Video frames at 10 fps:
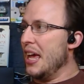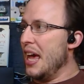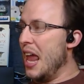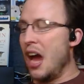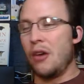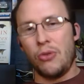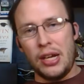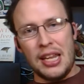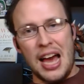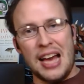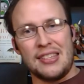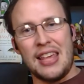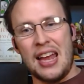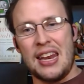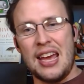And I realized
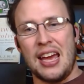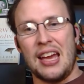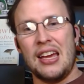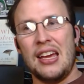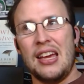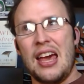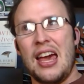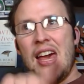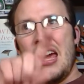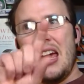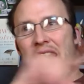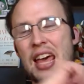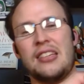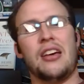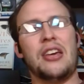that day,
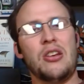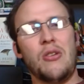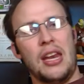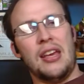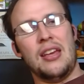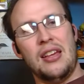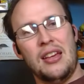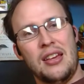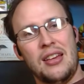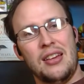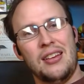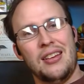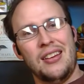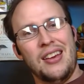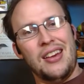that's how they do it.
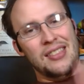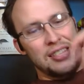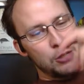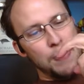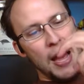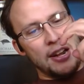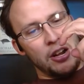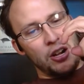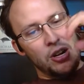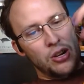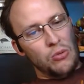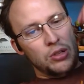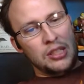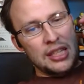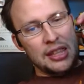The spider will
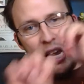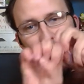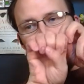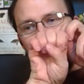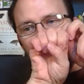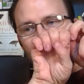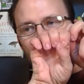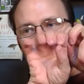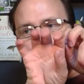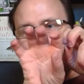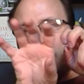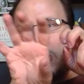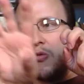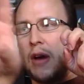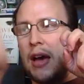sit there and just start
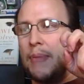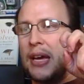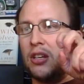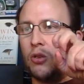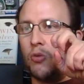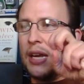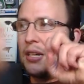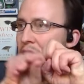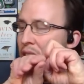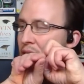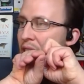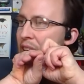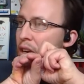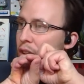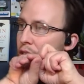shooting web into the wind,
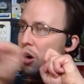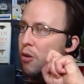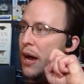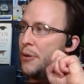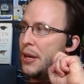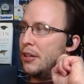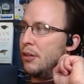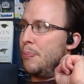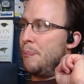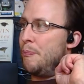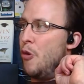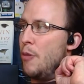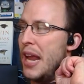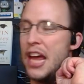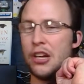and it'll go out and it'll form
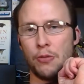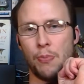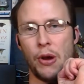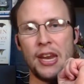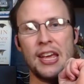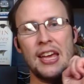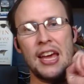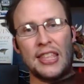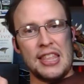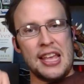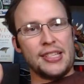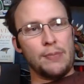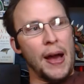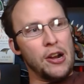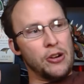an anchor point. And then that
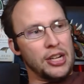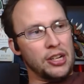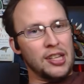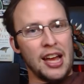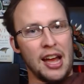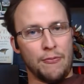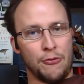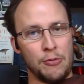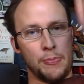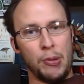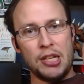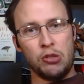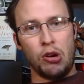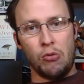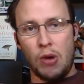spider can climb from the place
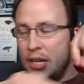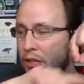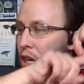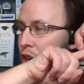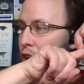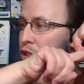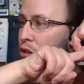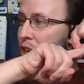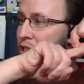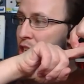where it was across a